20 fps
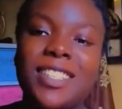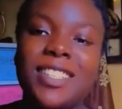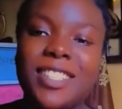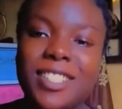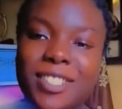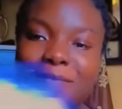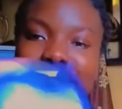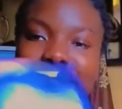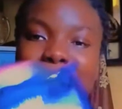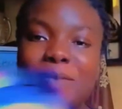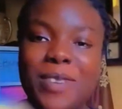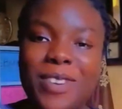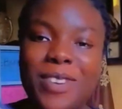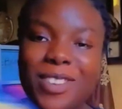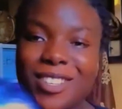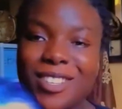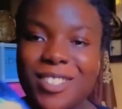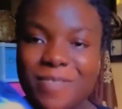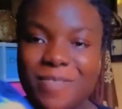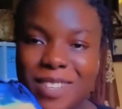This little
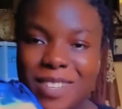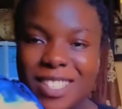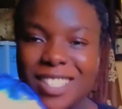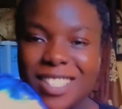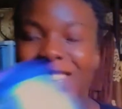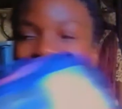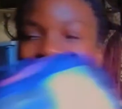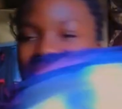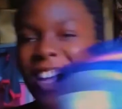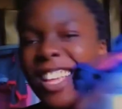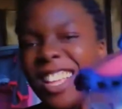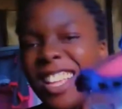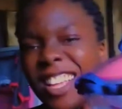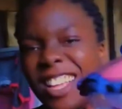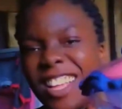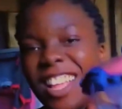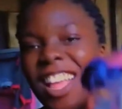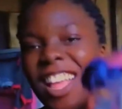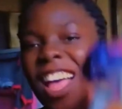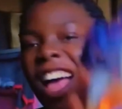cosmetic, like,
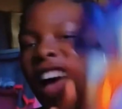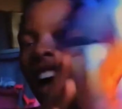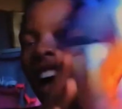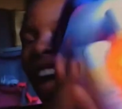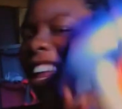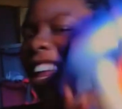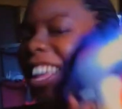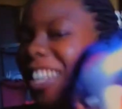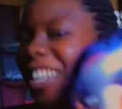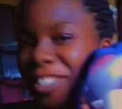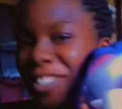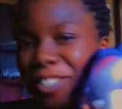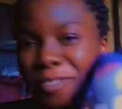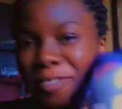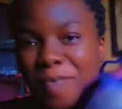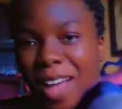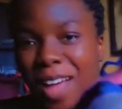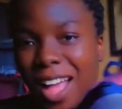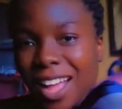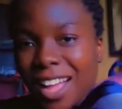I like this
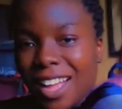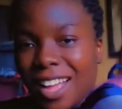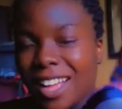pack.